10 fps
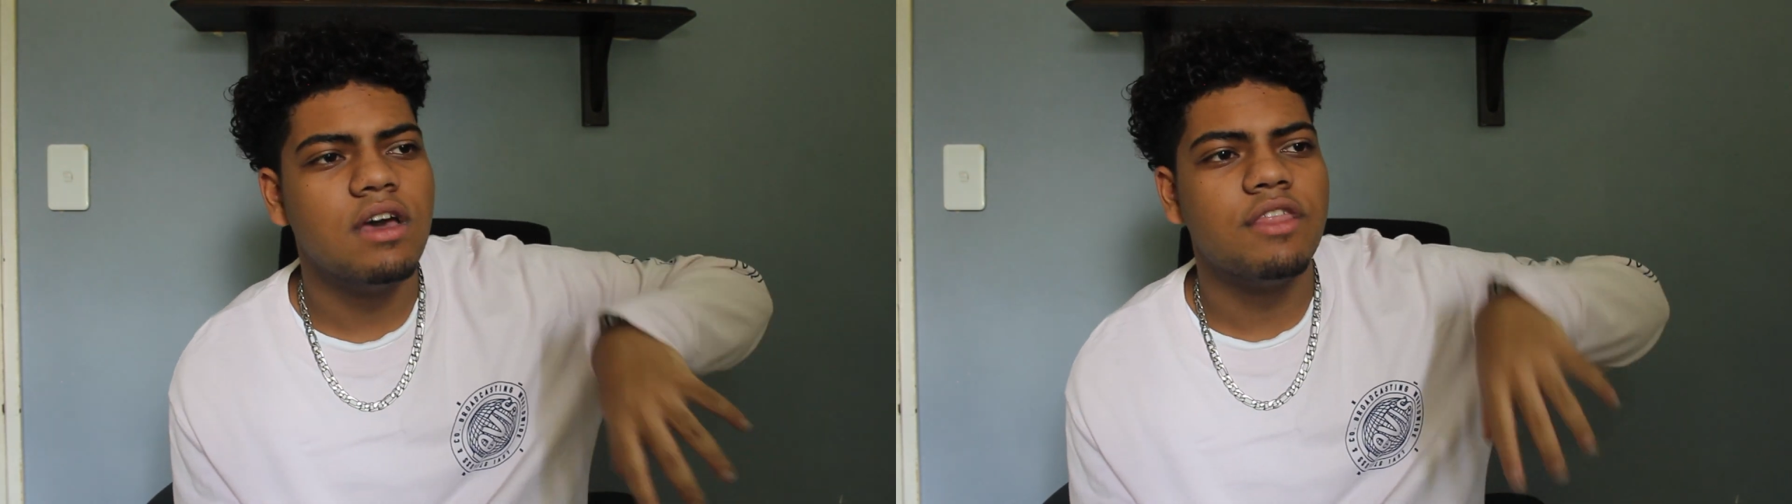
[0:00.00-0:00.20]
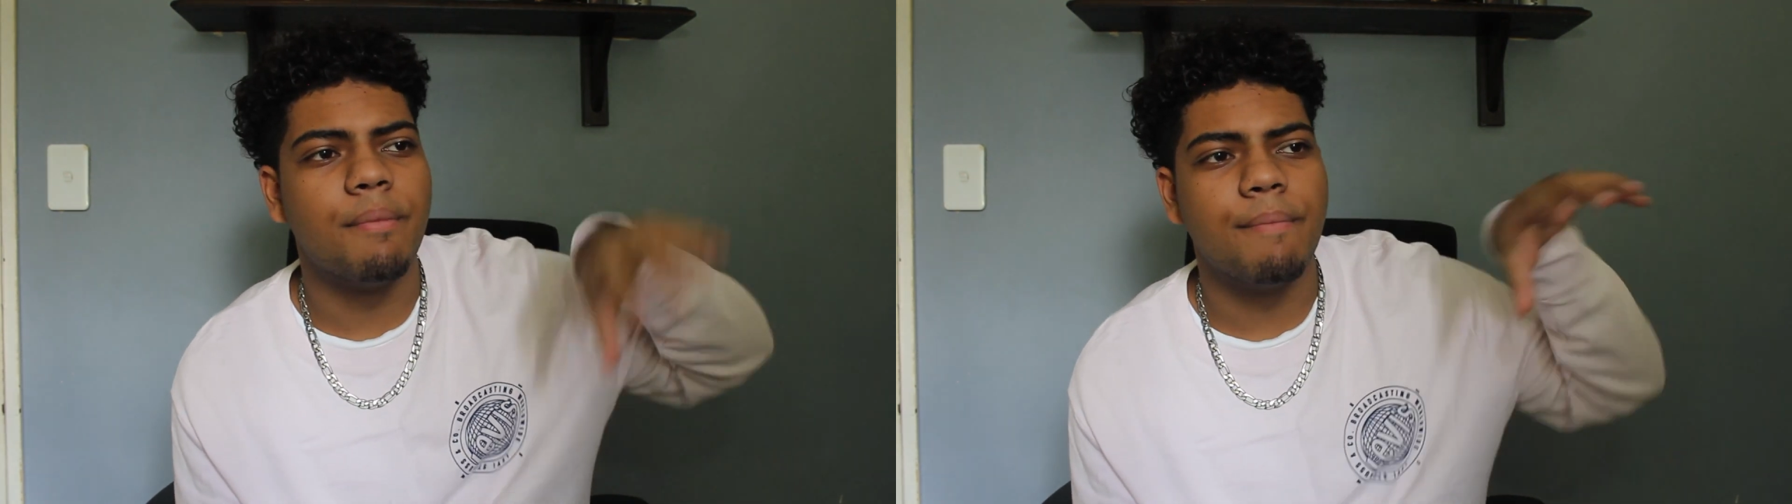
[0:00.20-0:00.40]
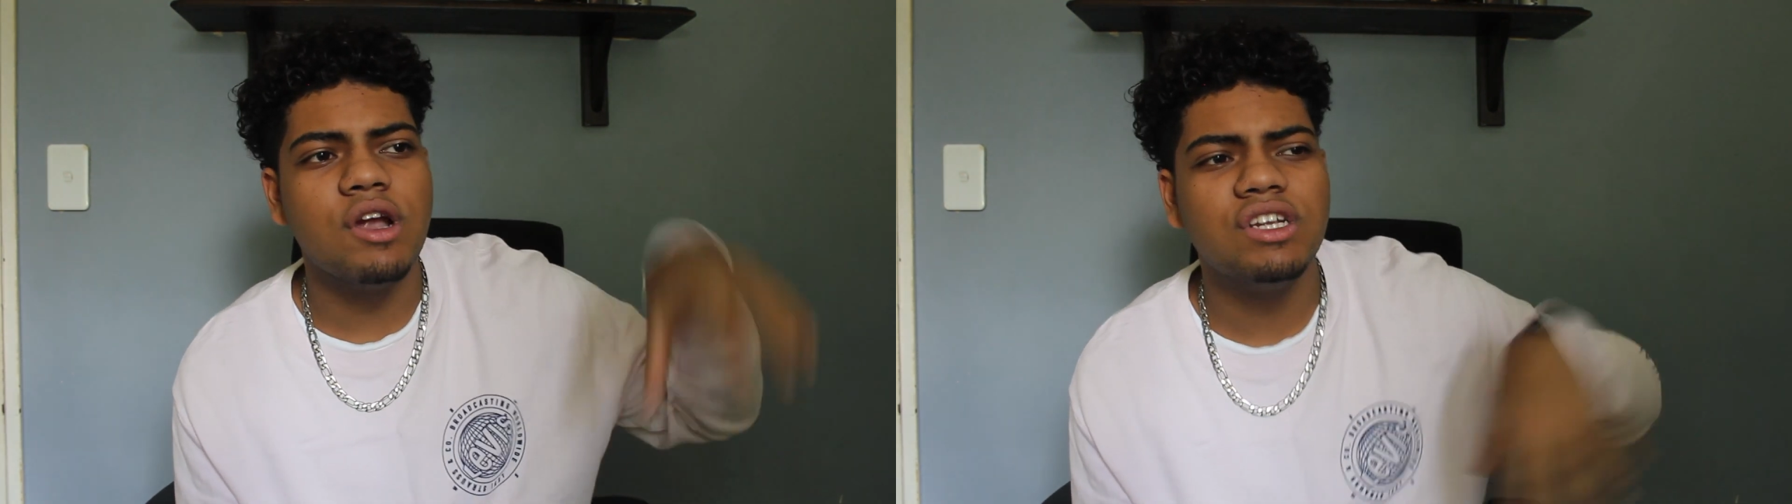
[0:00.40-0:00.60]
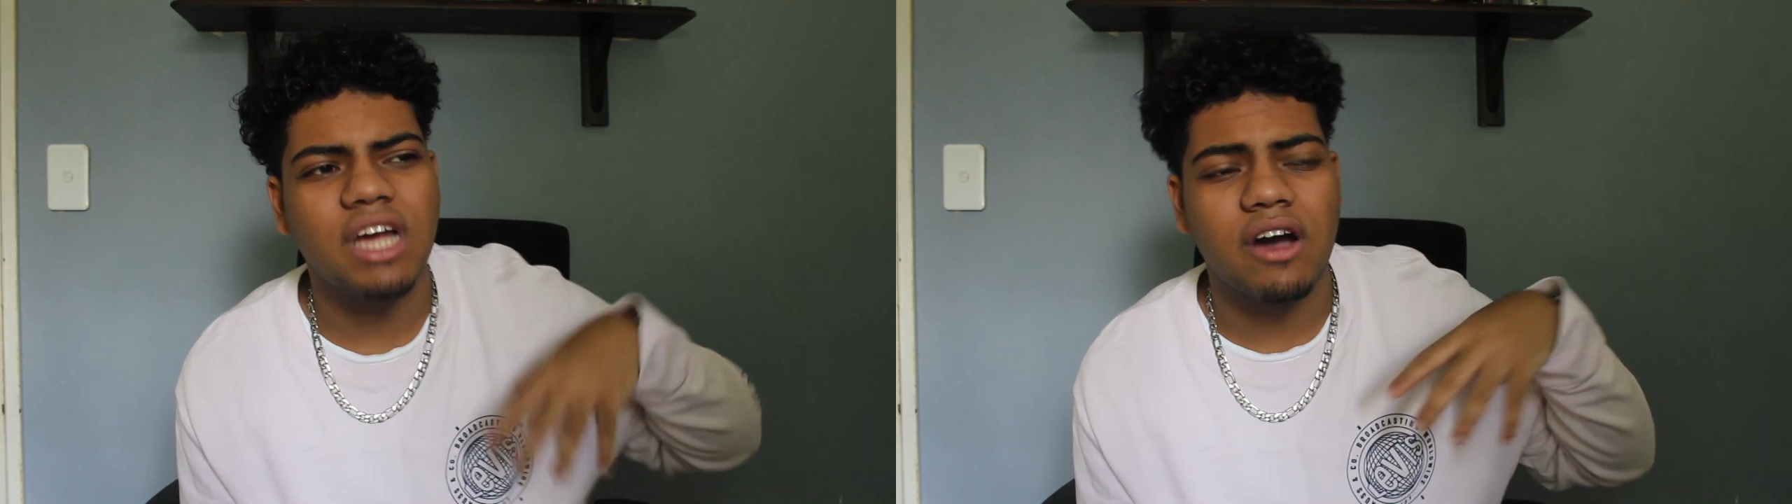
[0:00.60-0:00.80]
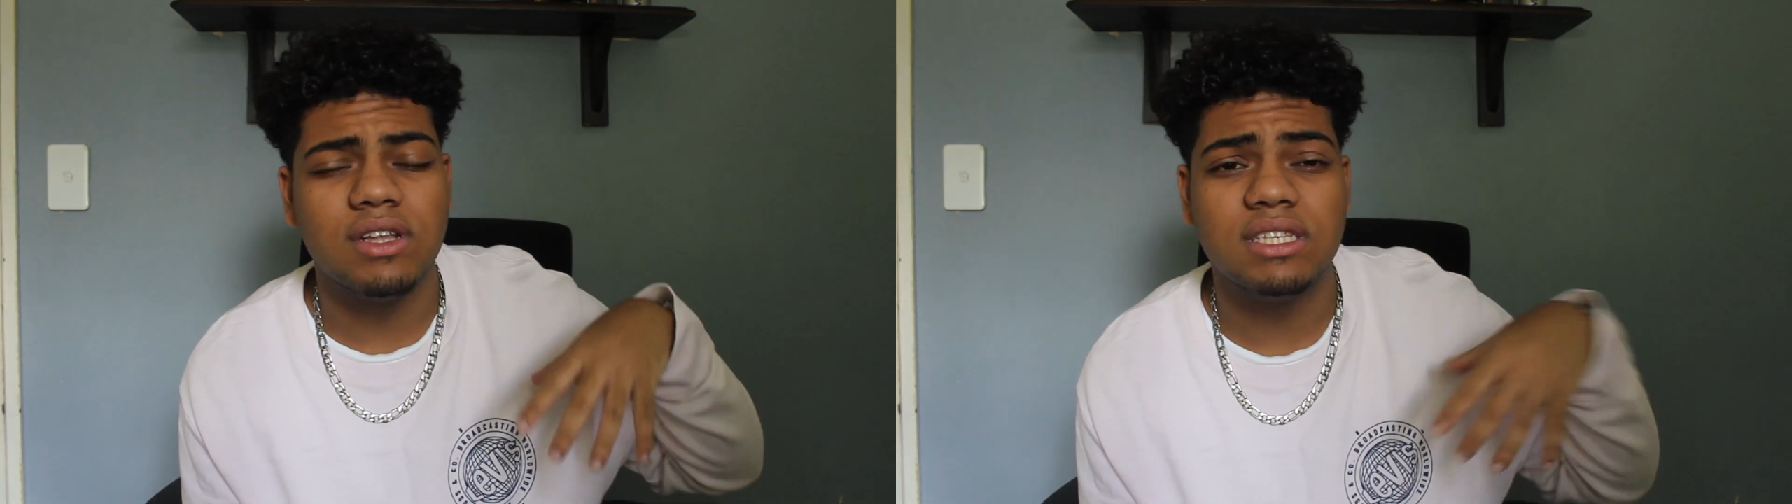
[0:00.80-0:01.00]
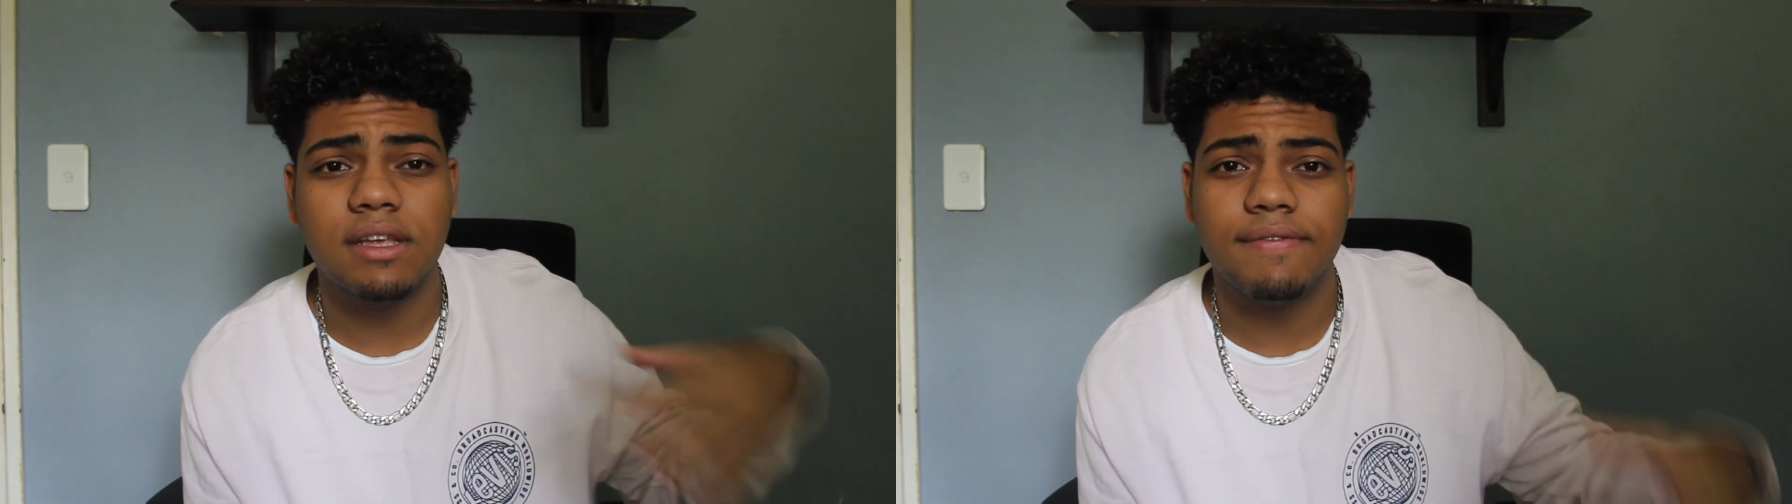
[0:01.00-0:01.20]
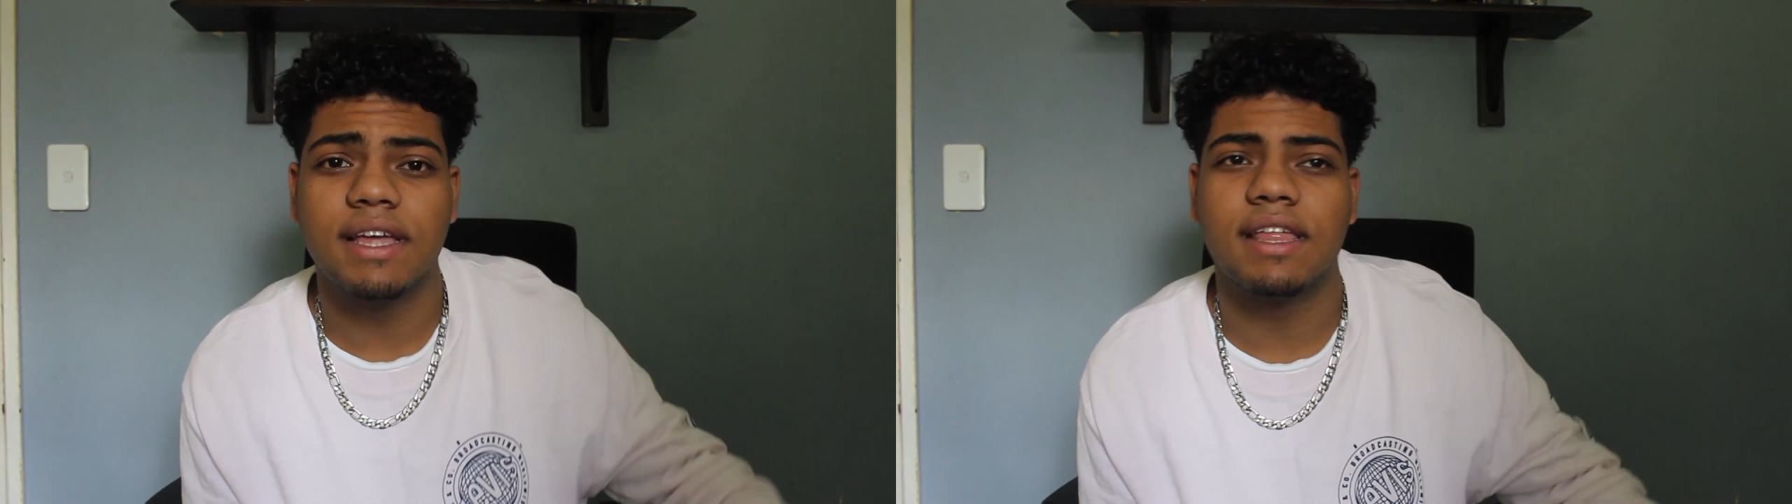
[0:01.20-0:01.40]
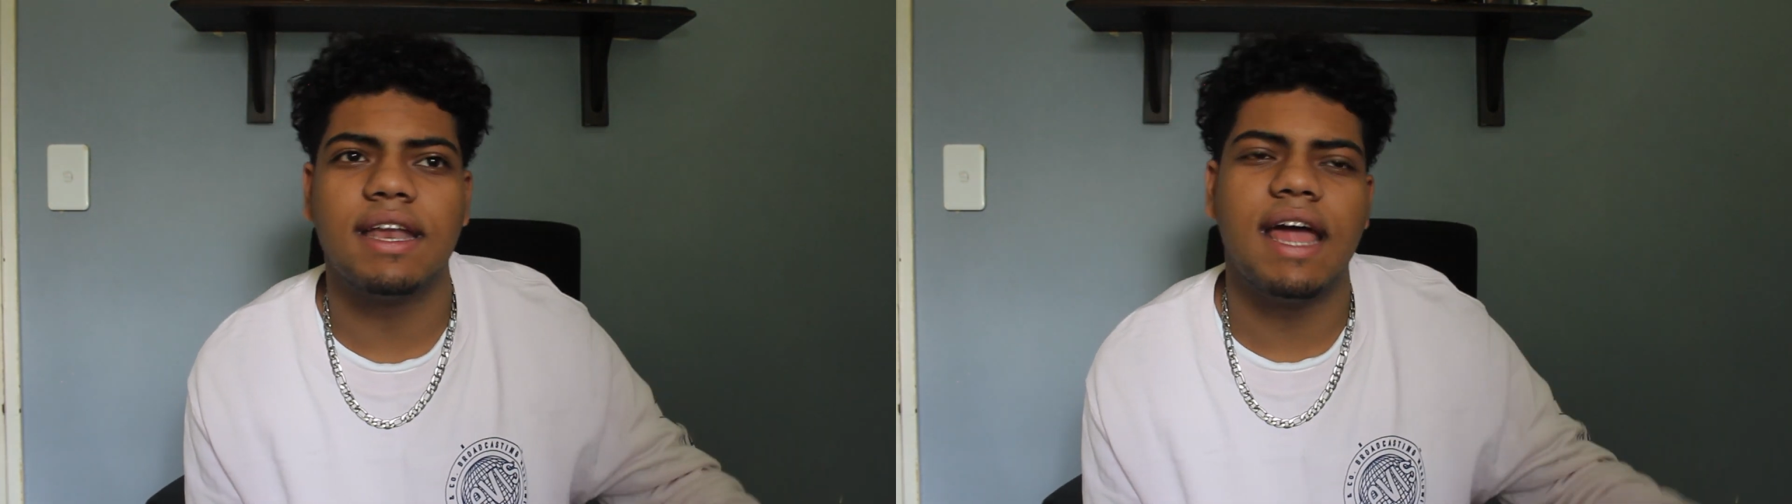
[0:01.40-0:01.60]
merch out and stuff like that,